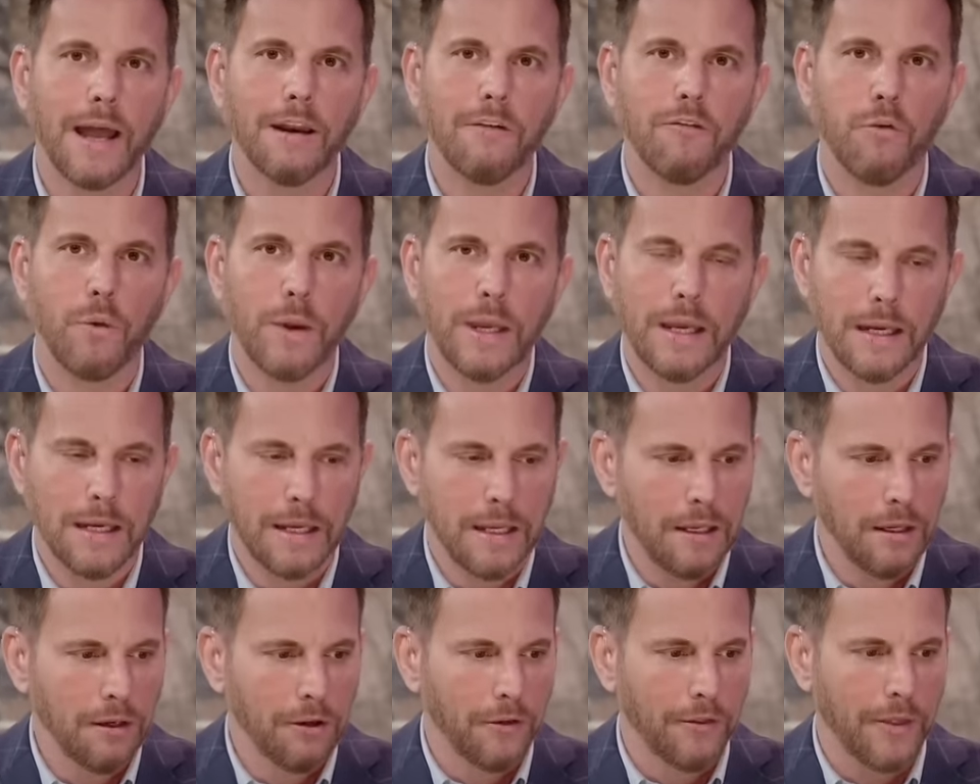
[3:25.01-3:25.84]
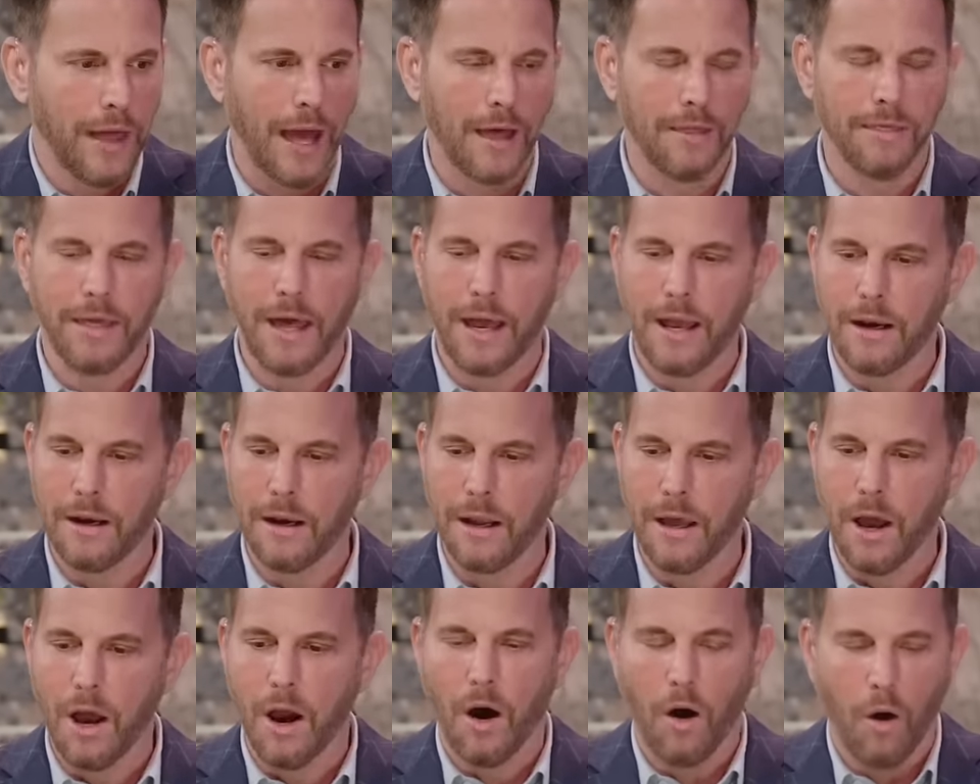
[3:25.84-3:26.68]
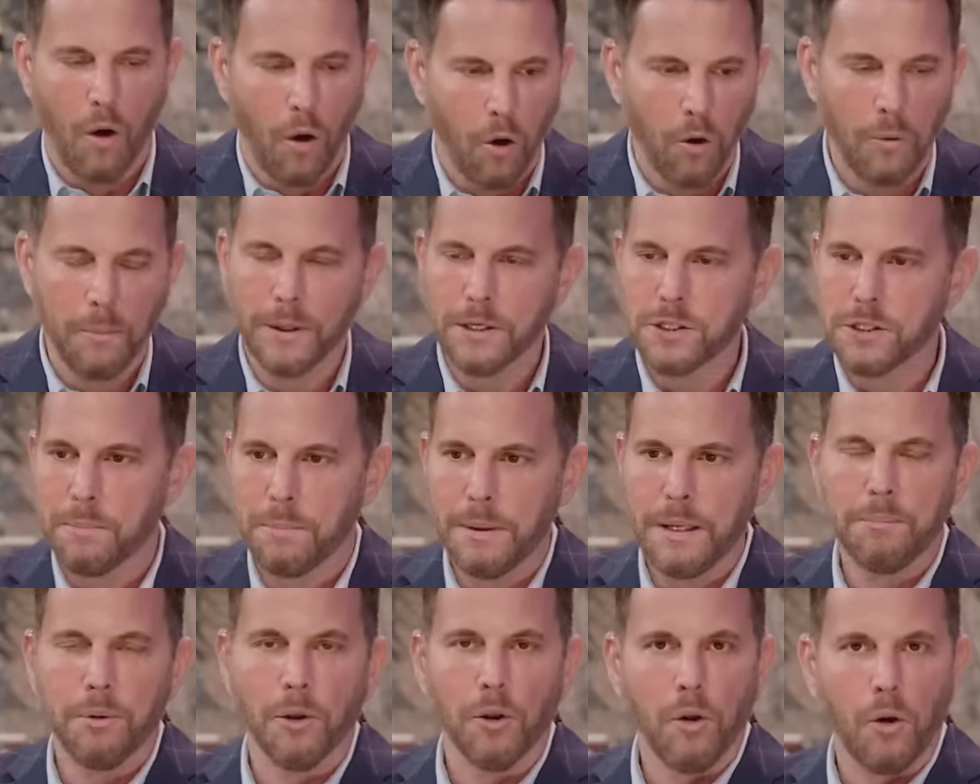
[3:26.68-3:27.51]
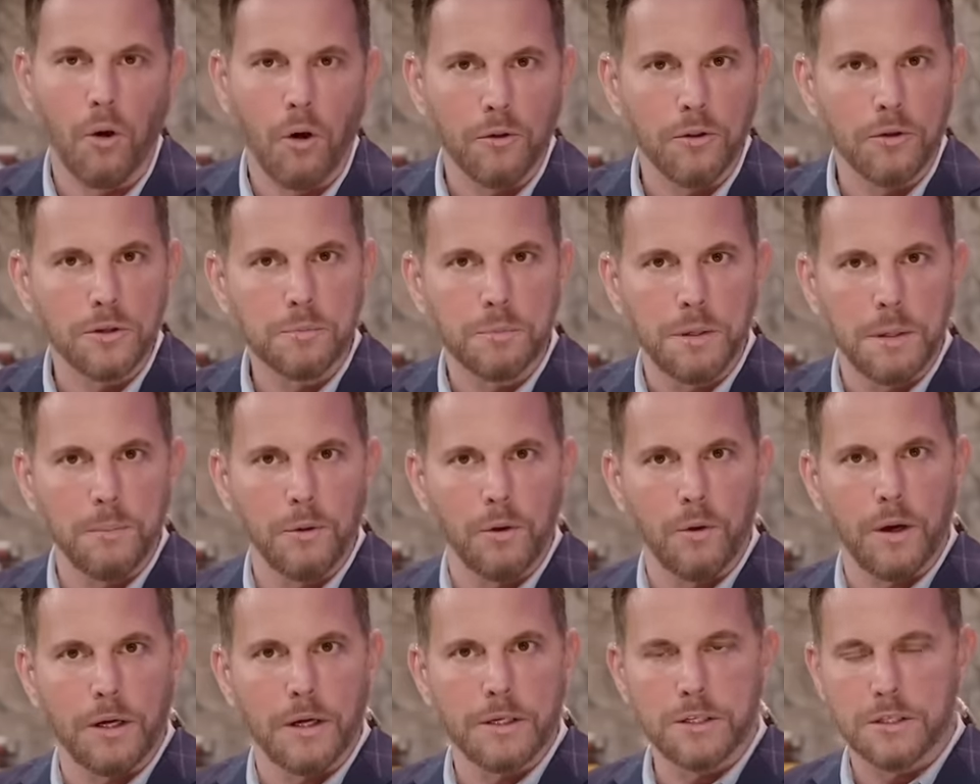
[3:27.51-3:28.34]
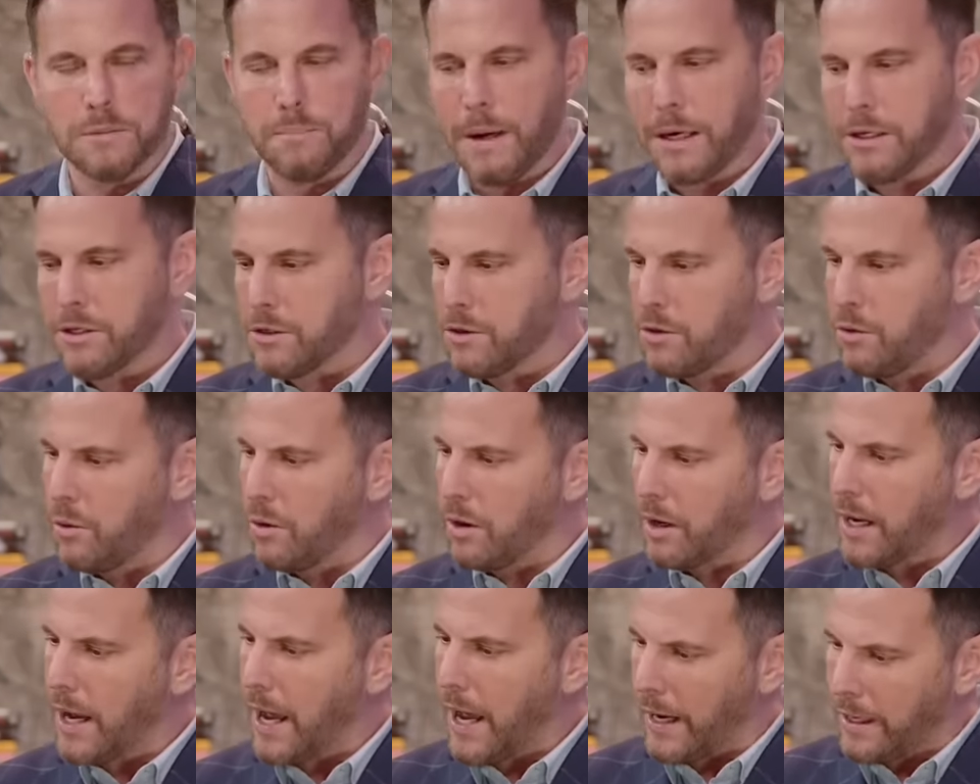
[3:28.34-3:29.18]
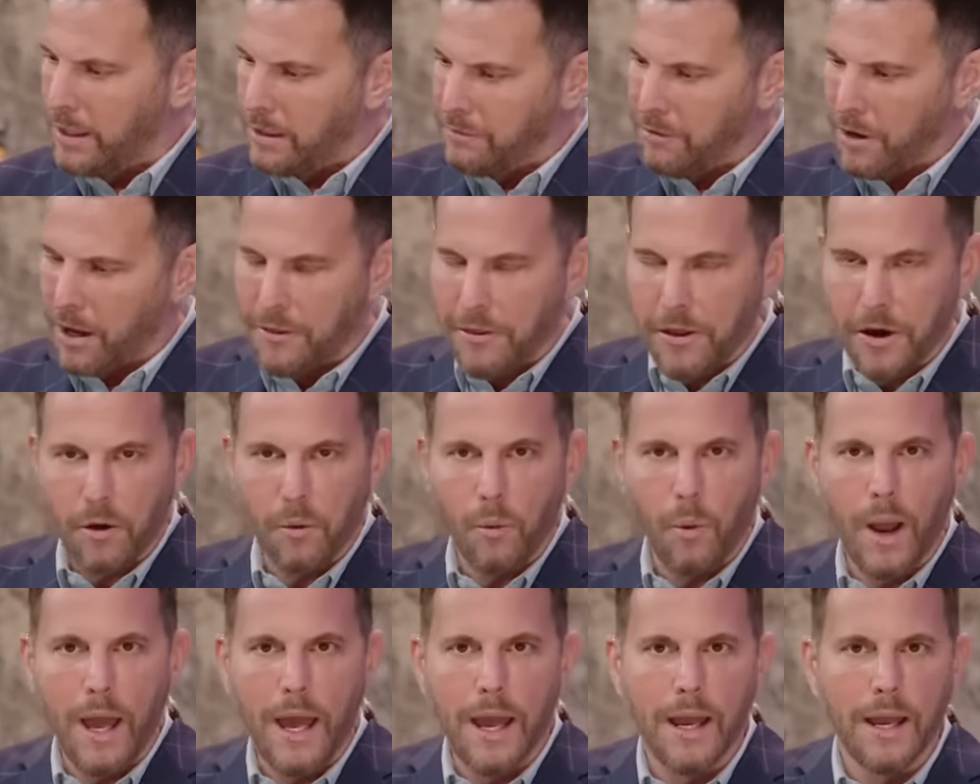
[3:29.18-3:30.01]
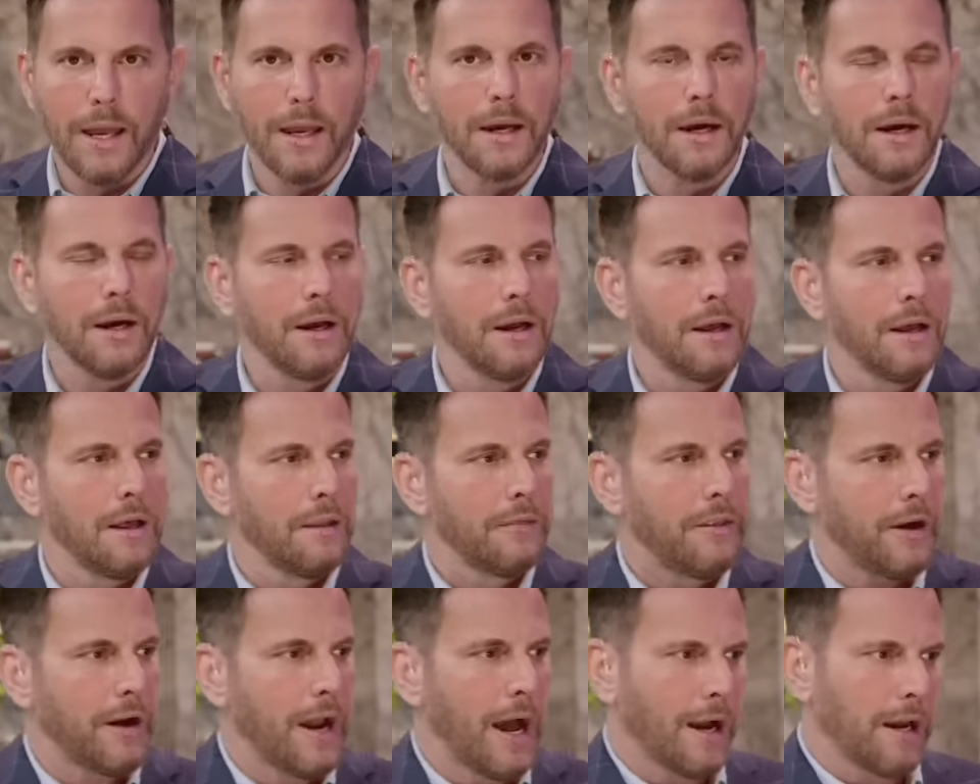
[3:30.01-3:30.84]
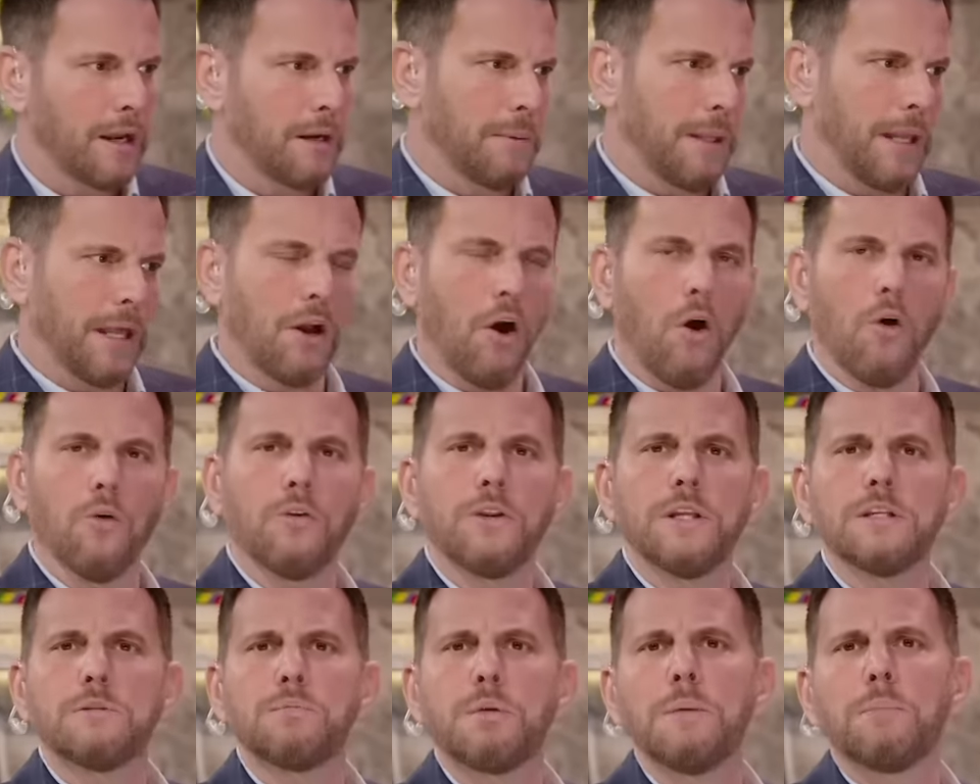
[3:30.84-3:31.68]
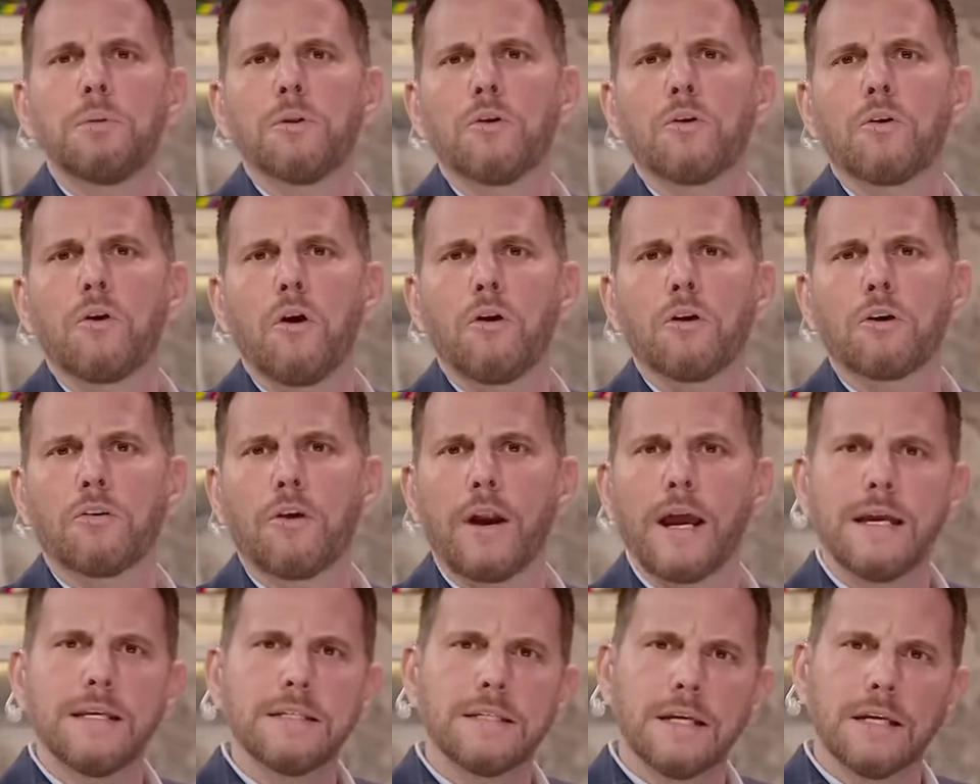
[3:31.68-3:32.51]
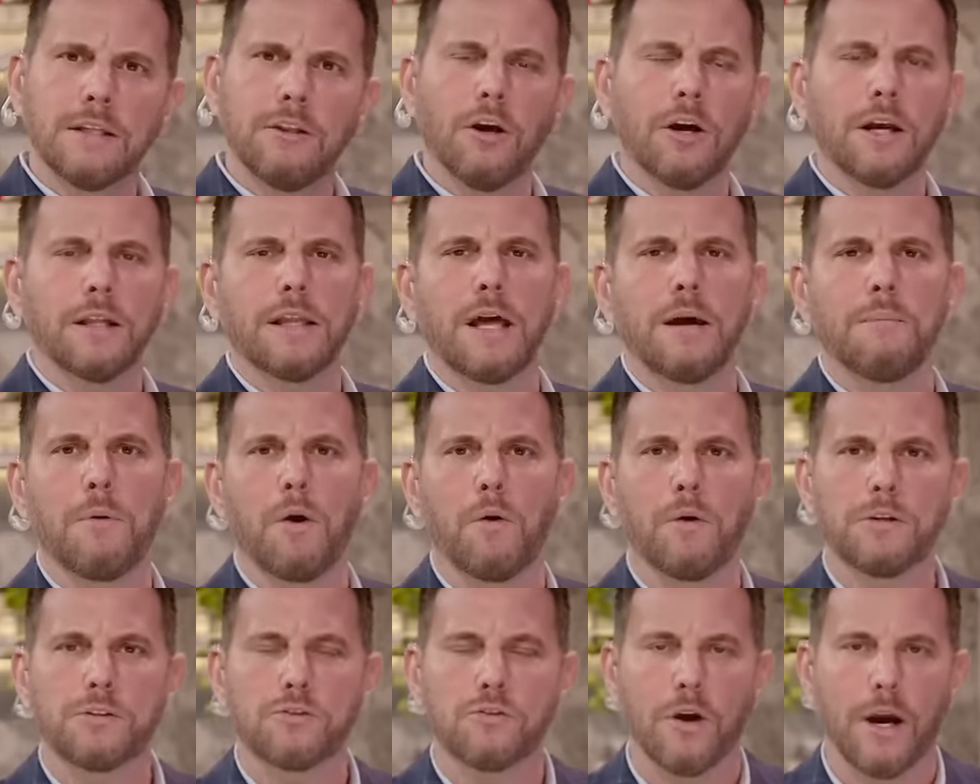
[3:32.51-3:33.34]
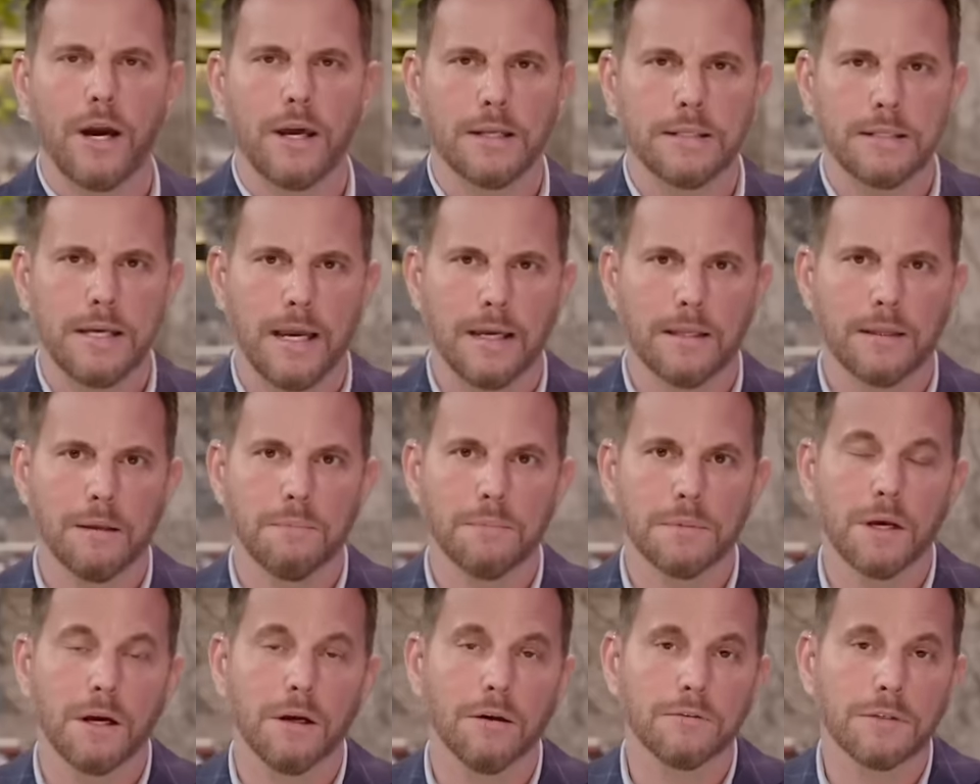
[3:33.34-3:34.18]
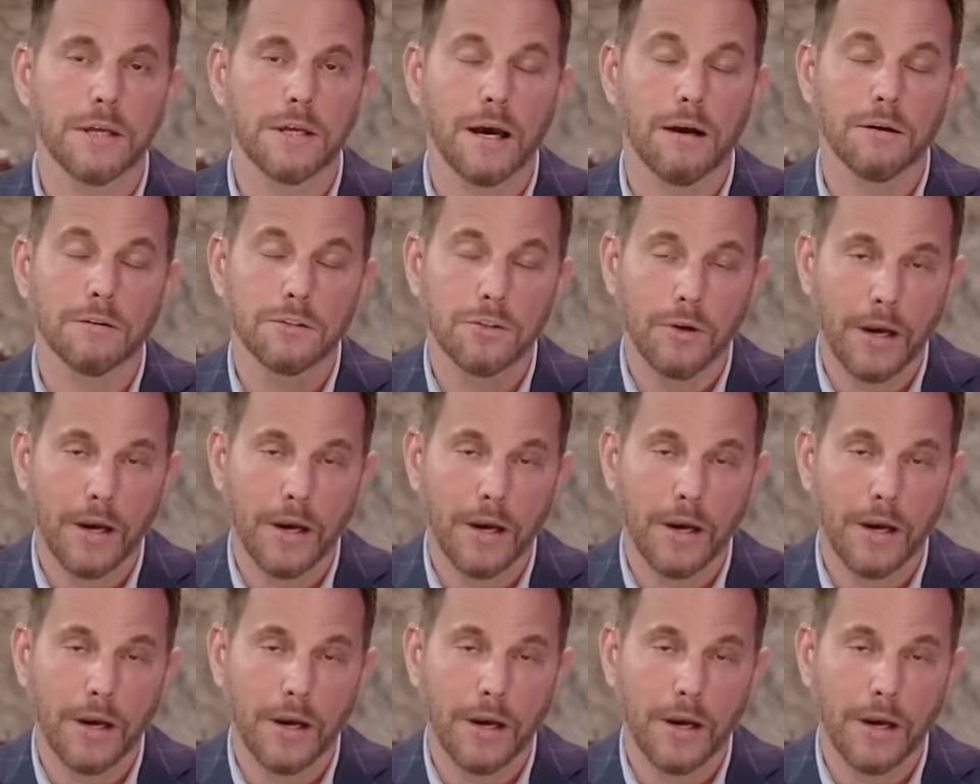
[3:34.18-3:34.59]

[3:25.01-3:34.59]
And if we can heal that, then a whole bunch of people, all those people who I just mentioned who are kind of on their way, they're not going to be like, oh, these people are all crazy and look at them always trying to take themselves out.